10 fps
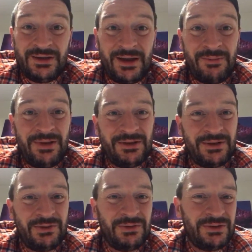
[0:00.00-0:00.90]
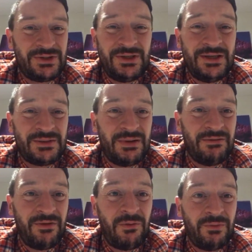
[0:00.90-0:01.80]
Gambling needs to be
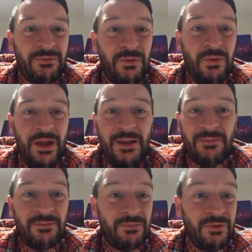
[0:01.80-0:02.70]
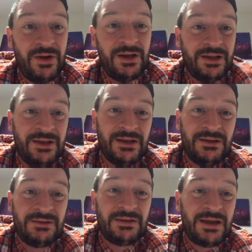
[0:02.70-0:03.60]
involved with all them, really,
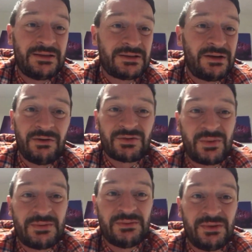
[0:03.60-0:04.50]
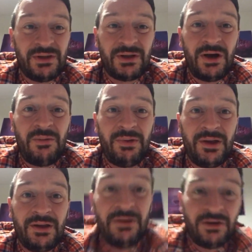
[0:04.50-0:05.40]
and gets kind of swept under the
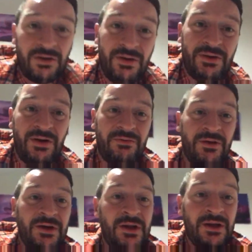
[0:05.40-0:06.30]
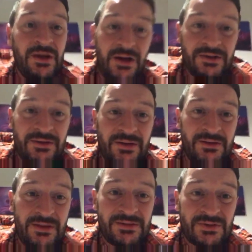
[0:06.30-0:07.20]
carpet and not heard of. And
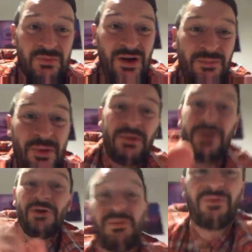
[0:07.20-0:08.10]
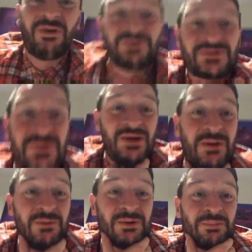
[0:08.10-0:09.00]
this is why I probably do my vlogs as
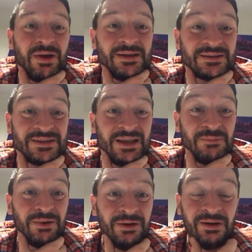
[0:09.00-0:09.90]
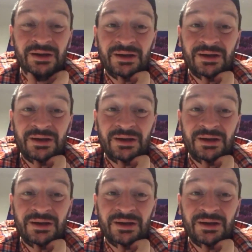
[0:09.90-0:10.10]
well. I want to break the stigma.